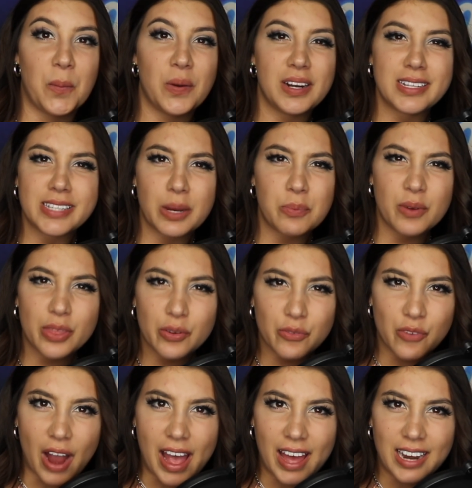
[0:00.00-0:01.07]
What is up with
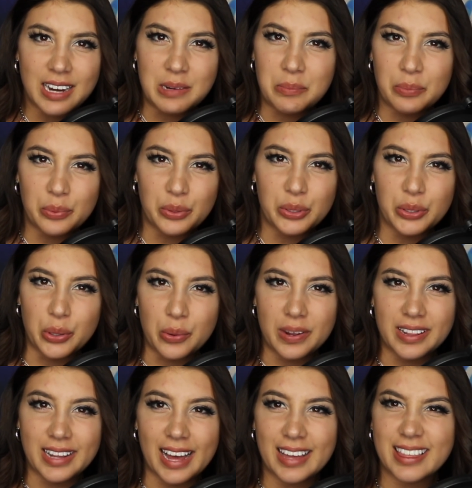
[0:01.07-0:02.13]
red and blue
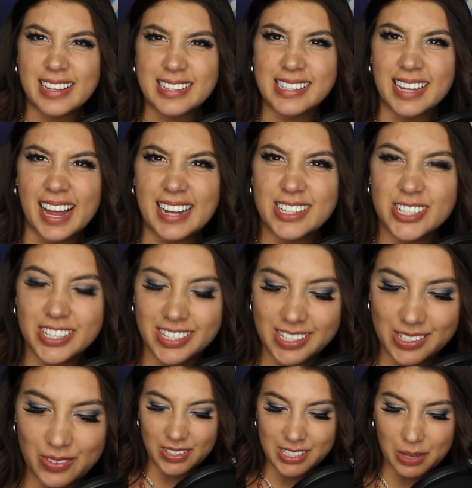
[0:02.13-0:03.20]
and like these
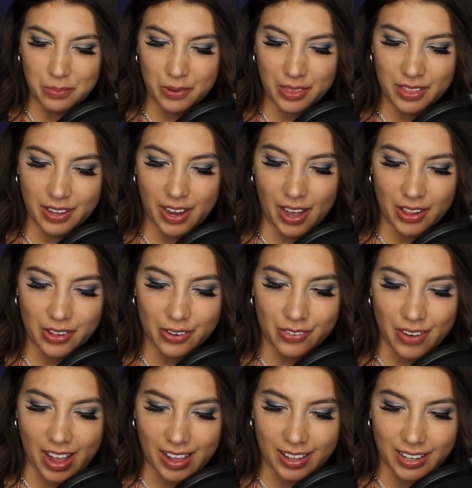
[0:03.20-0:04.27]
legends? What's up with the color
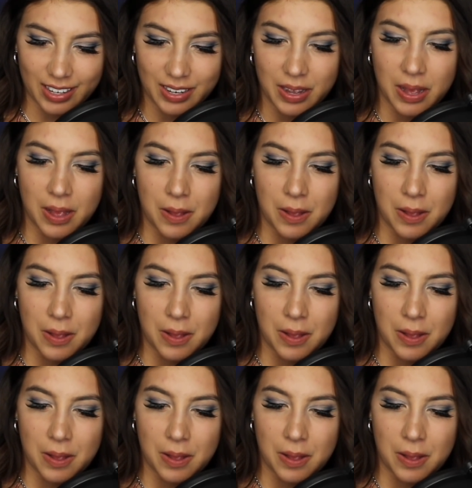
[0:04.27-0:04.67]
red?